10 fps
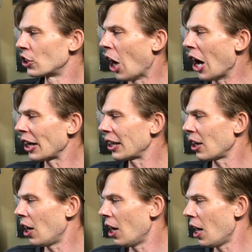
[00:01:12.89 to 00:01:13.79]
Donkey
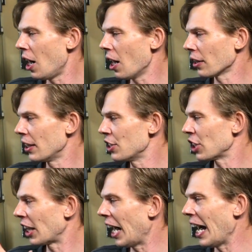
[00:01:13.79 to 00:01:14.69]
Kong,
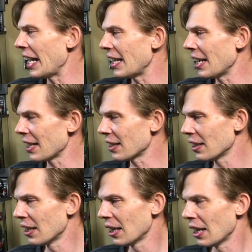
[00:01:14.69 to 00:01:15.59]
Ninja Gaiden,
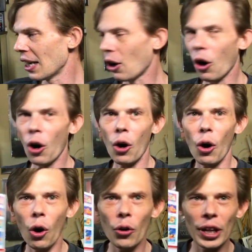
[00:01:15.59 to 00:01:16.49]

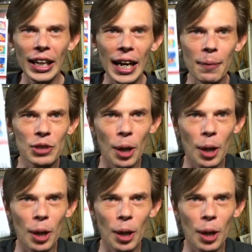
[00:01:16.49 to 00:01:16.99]
all the games.